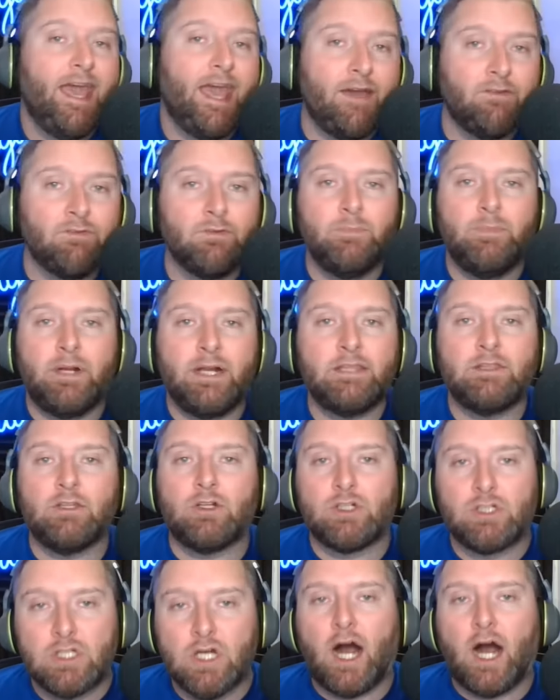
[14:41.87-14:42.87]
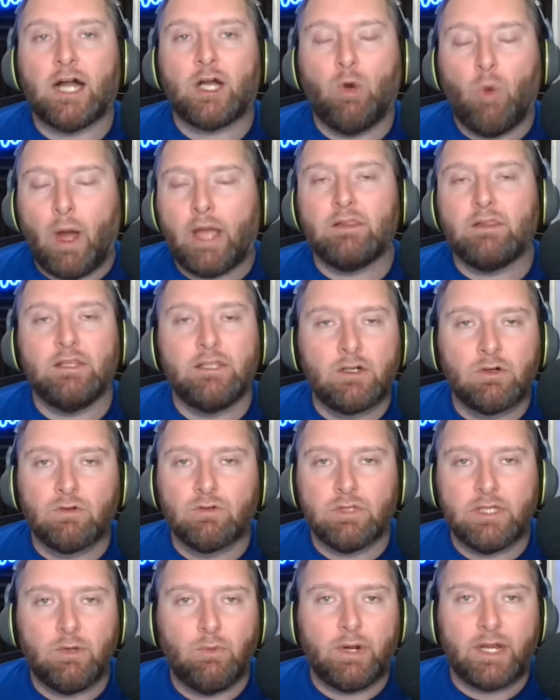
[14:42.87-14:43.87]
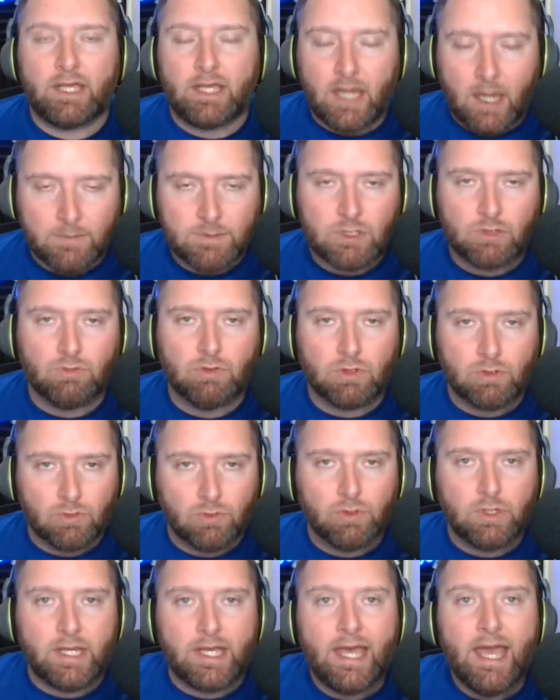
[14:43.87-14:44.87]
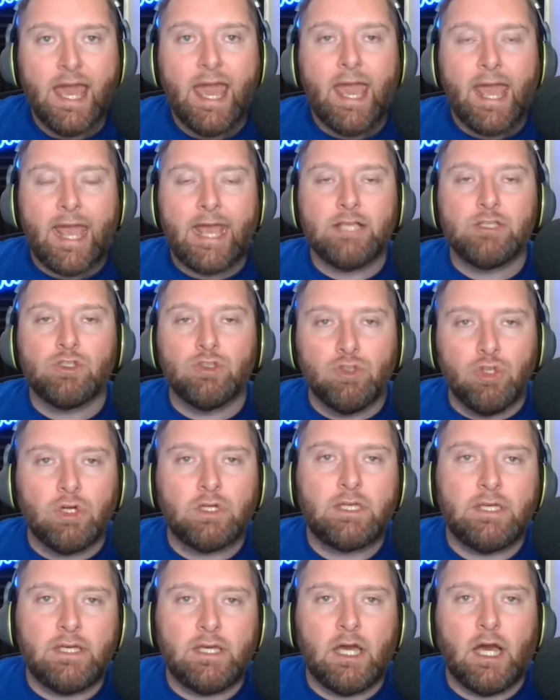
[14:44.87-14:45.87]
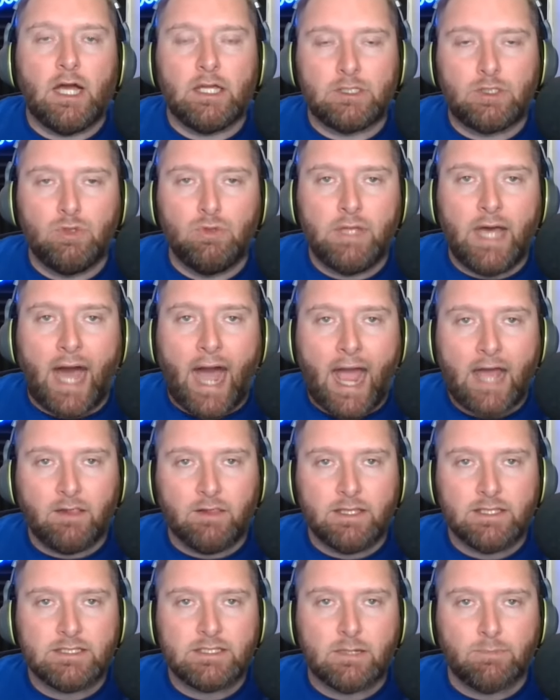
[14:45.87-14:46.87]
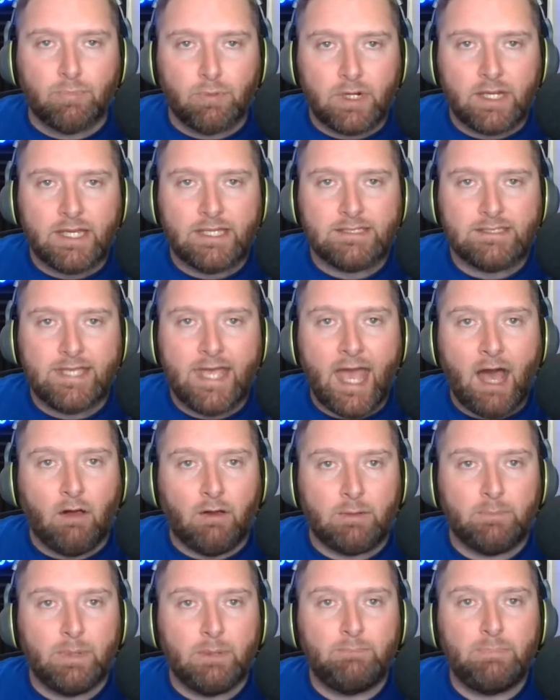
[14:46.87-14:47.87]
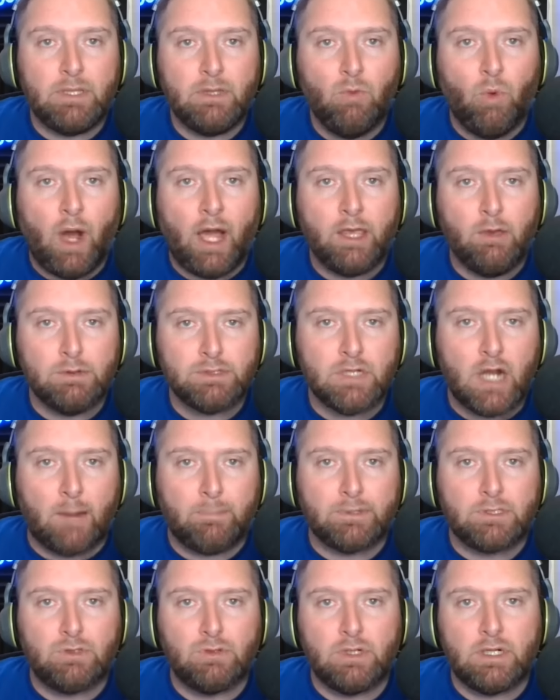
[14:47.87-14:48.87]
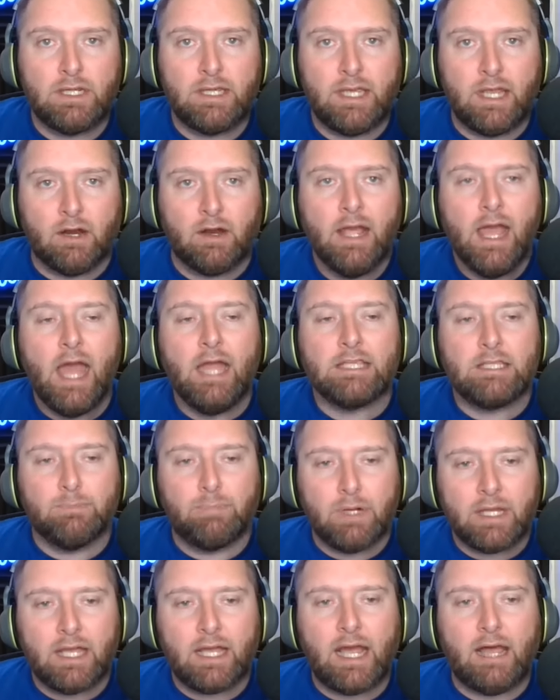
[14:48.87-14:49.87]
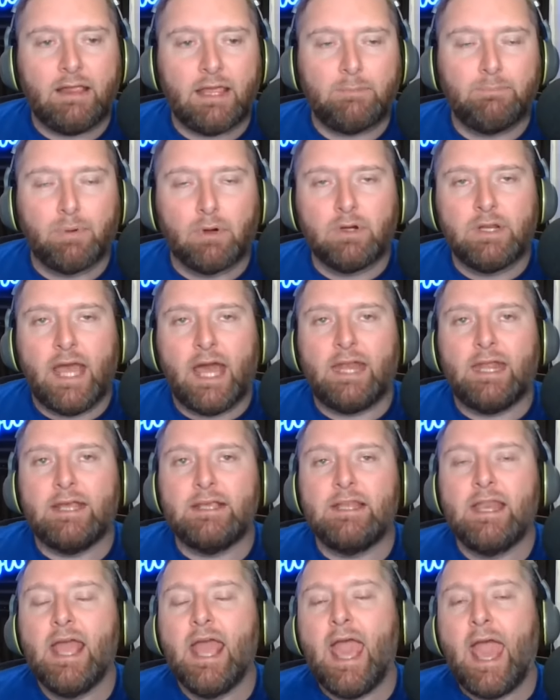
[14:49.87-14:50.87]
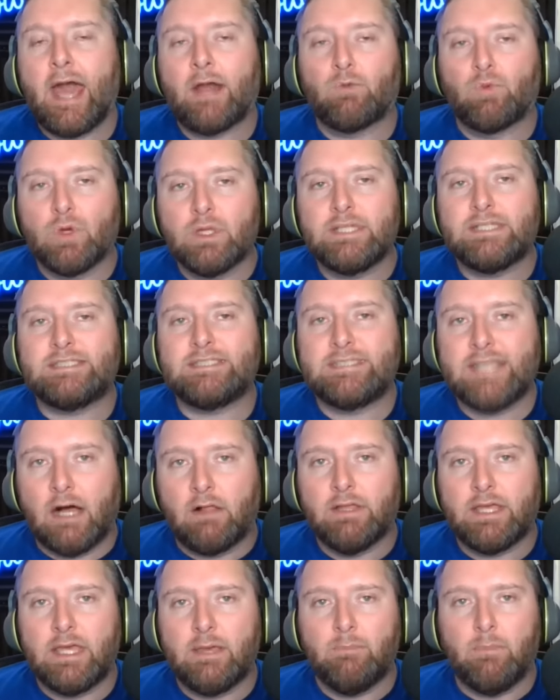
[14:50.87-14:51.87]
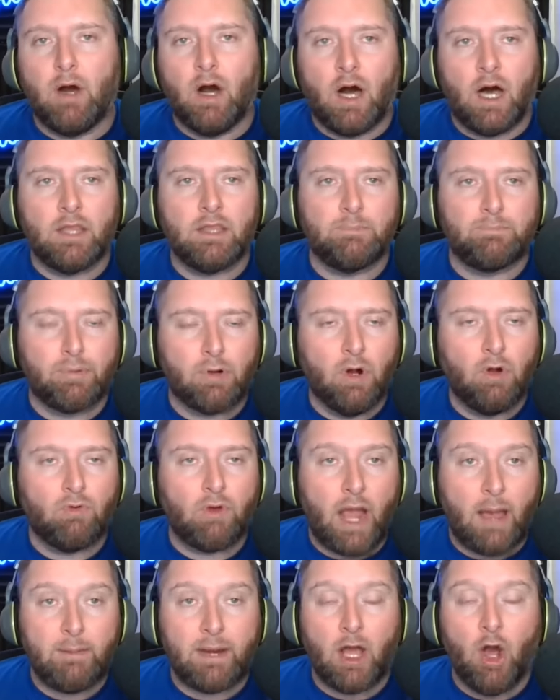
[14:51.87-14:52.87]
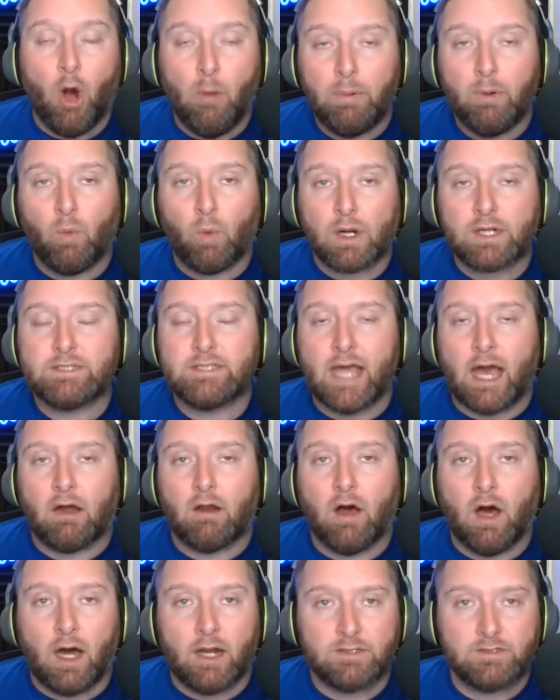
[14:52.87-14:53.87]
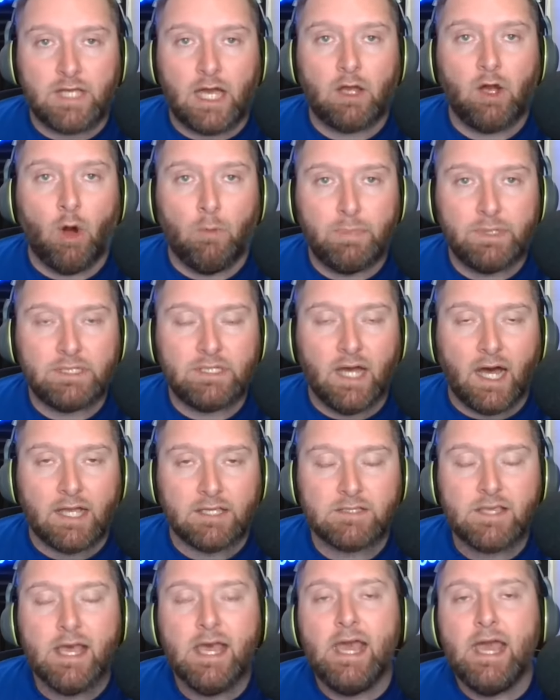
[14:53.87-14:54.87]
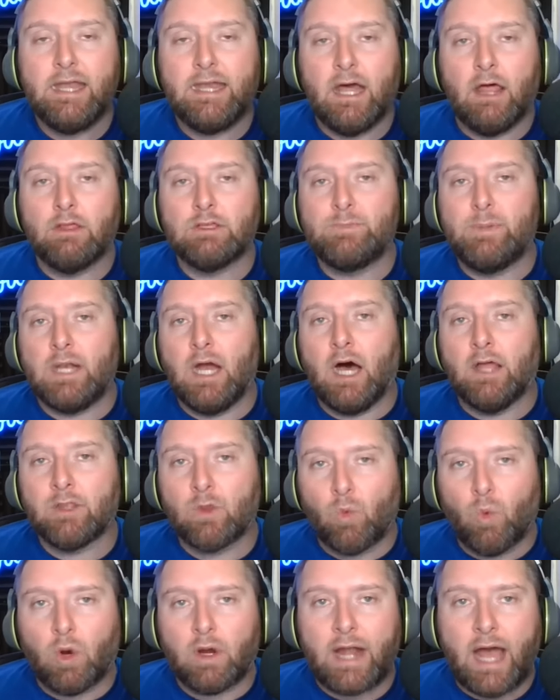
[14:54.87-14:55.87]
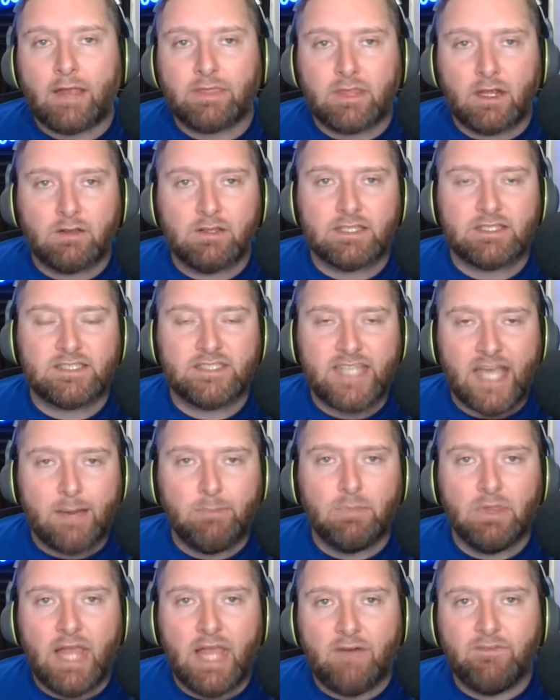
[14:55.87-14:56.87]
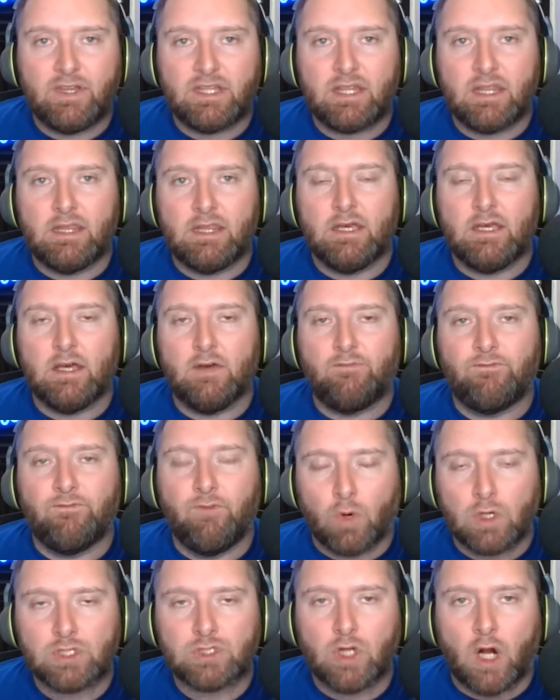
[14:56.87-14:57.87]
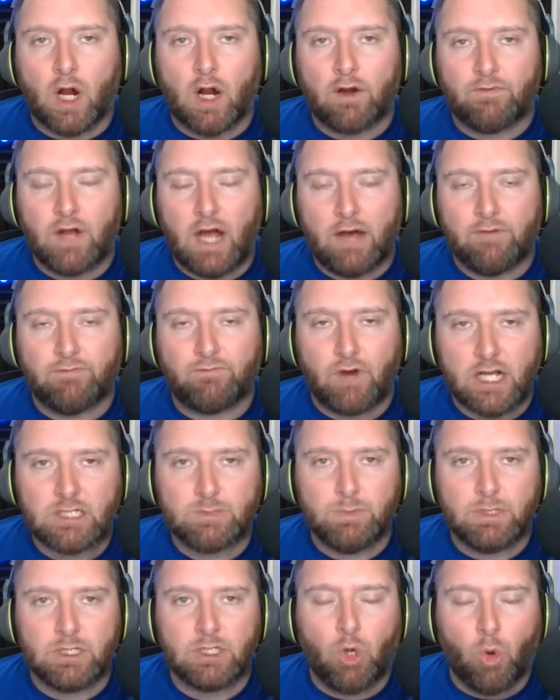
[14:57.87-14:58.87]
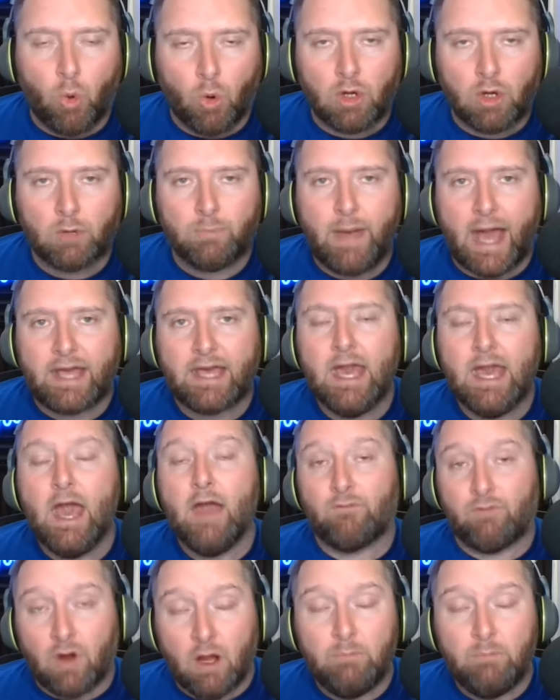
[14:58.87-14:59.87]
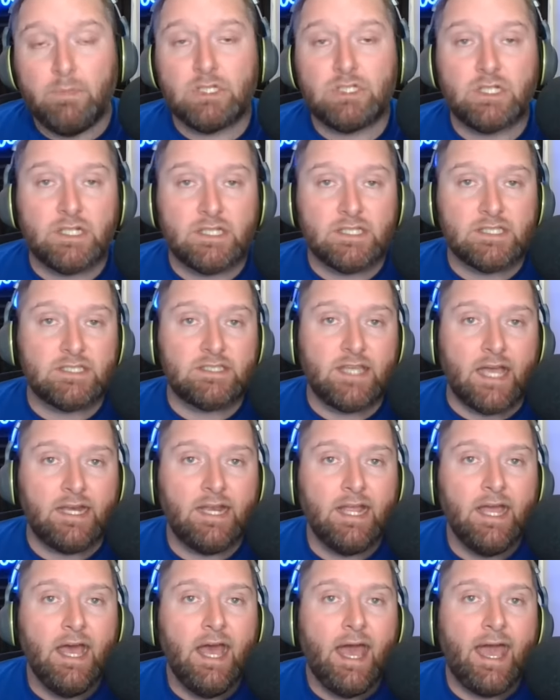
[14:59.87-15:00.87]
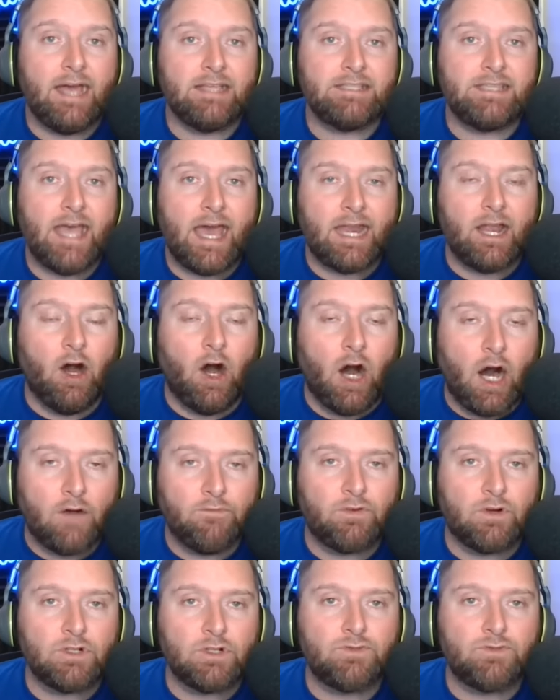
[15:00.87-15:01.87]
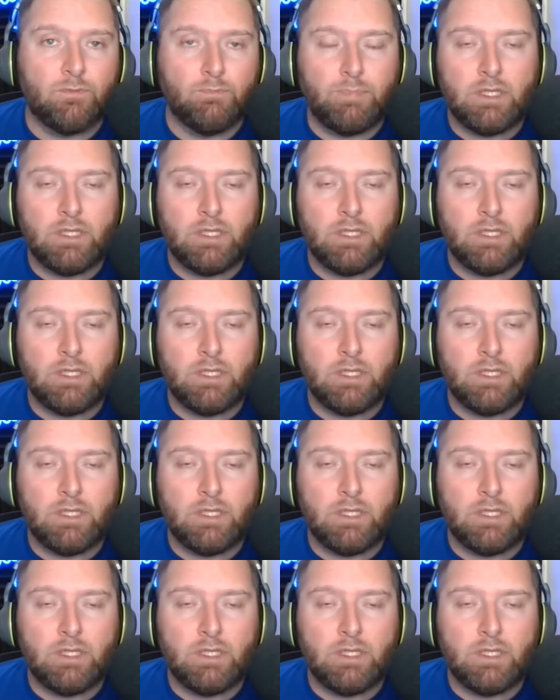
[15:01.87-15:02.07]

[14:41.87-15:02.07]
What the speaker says: Everybody and their dog, quite literally, when it comes to recruiting, is looking to the islands to bring in talent. But BYU has an opportunity here to bring a guy like Burnett in and really sell him on the program. And I hope it works out. Honestly, I hope it does. Now, there's been other word out there that Sam Leavitt, the four-star freshman quarterback from Michigan State, has had offers from